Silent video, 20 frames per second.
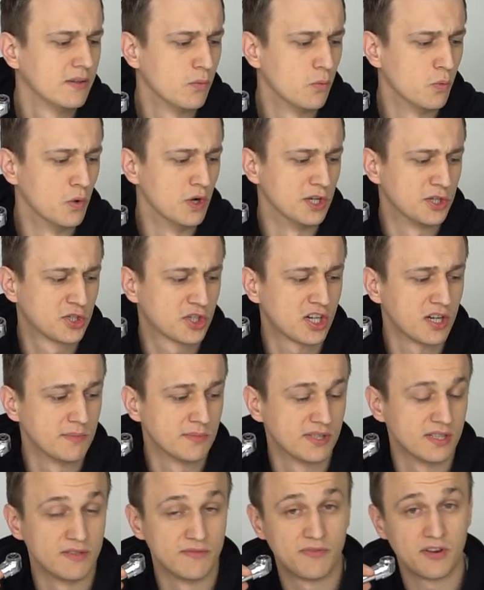which
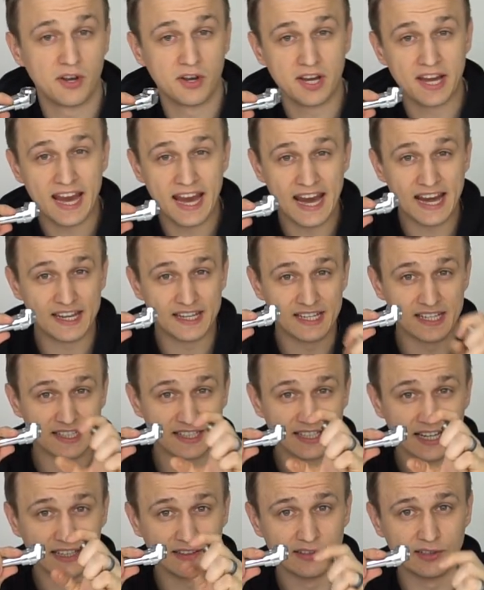comes in very handy in
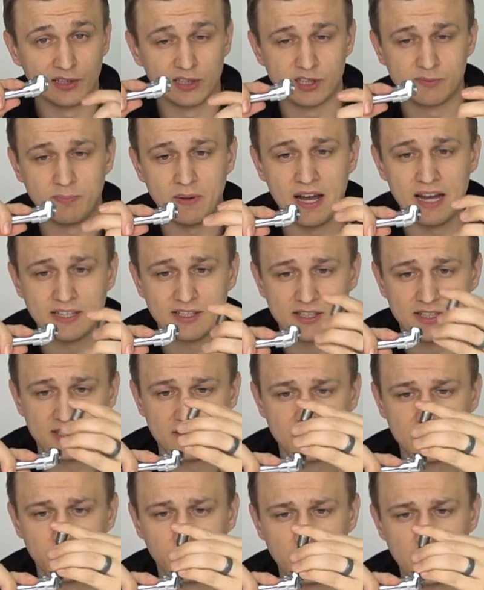tight little
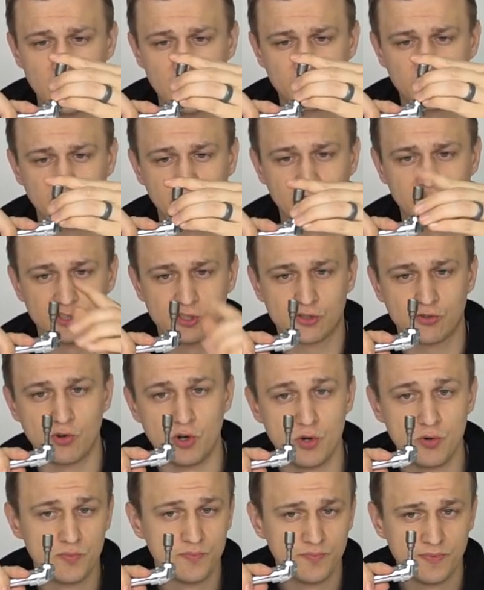spots where you have to get a
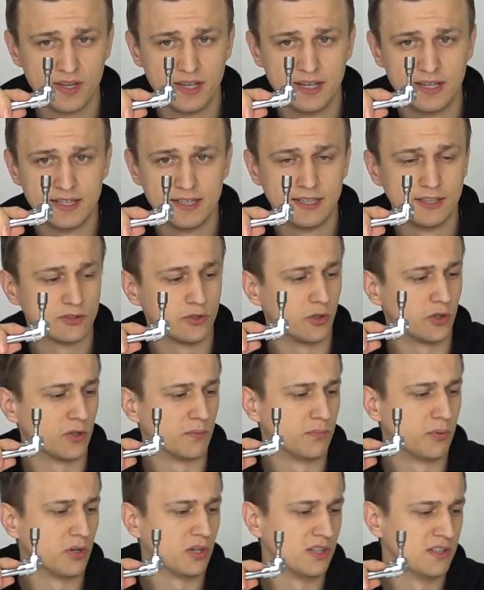screw. So you
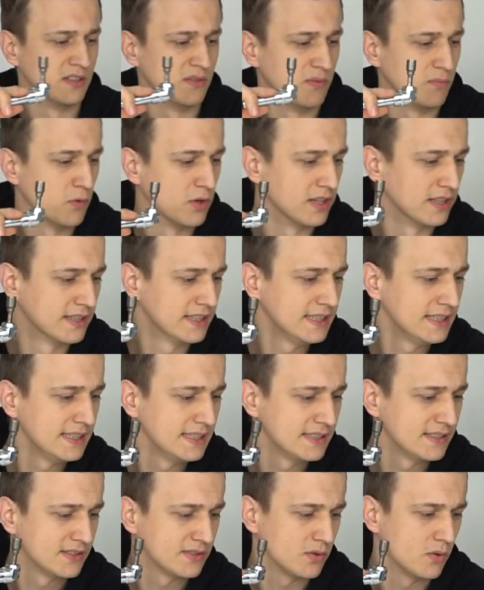can put in one of
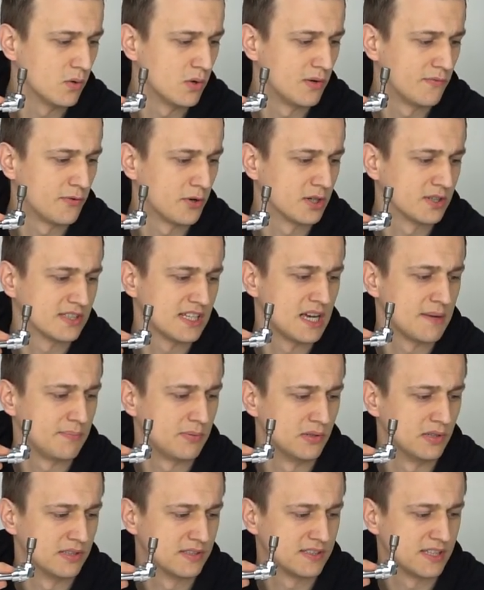these, or for
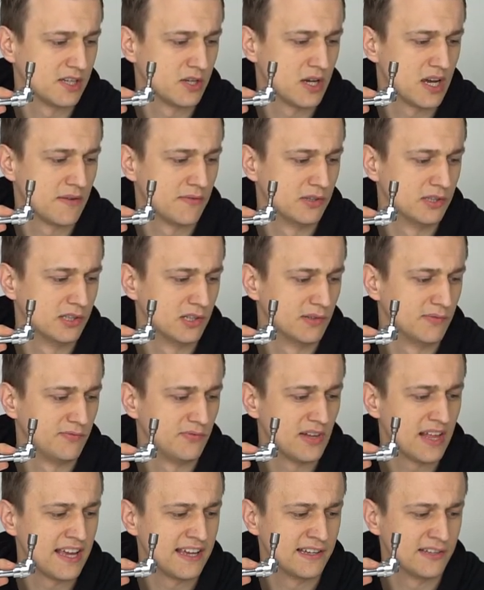example, let's say you have a little
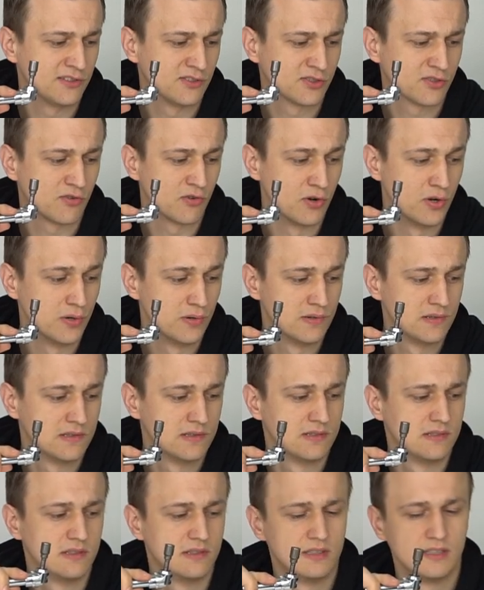flathead screw,
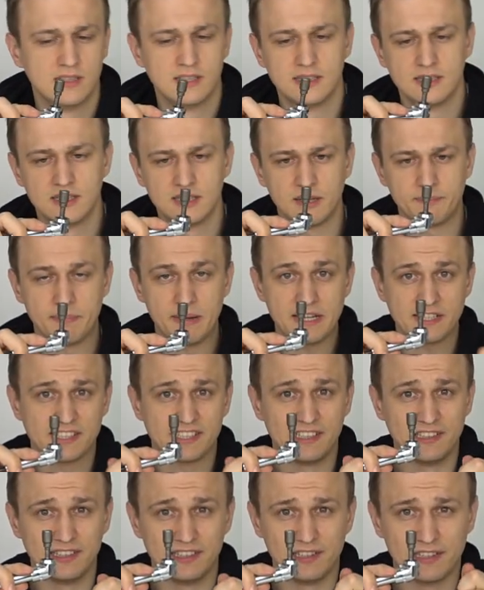a
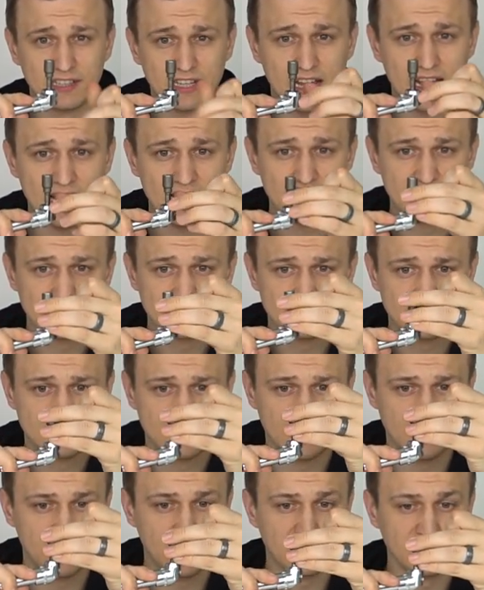pesky little guy
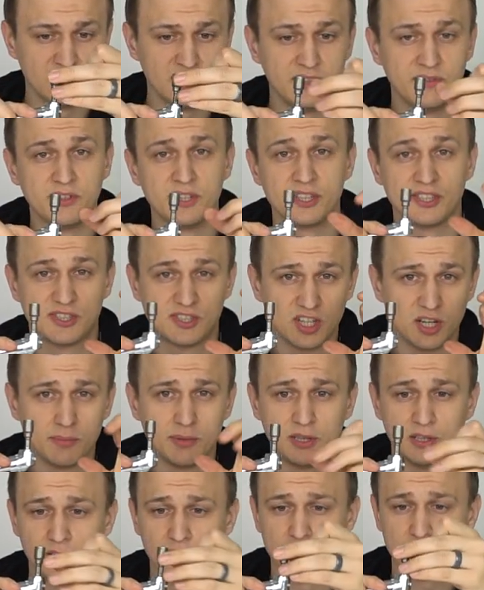that even a
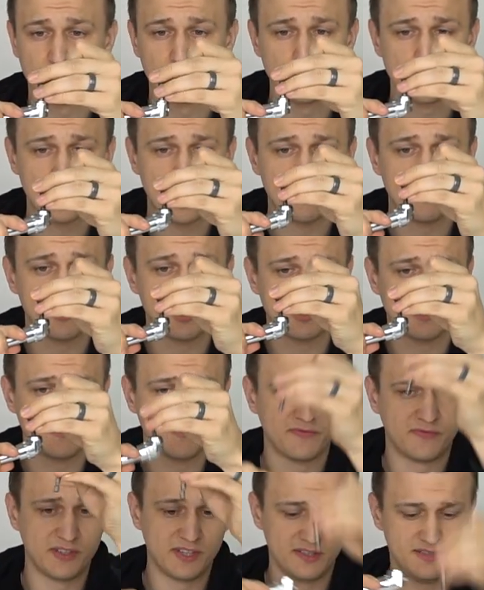stubby little screwdriver
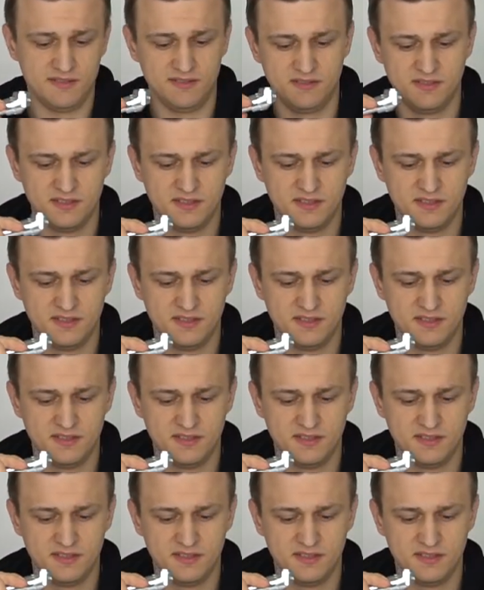doesn't fit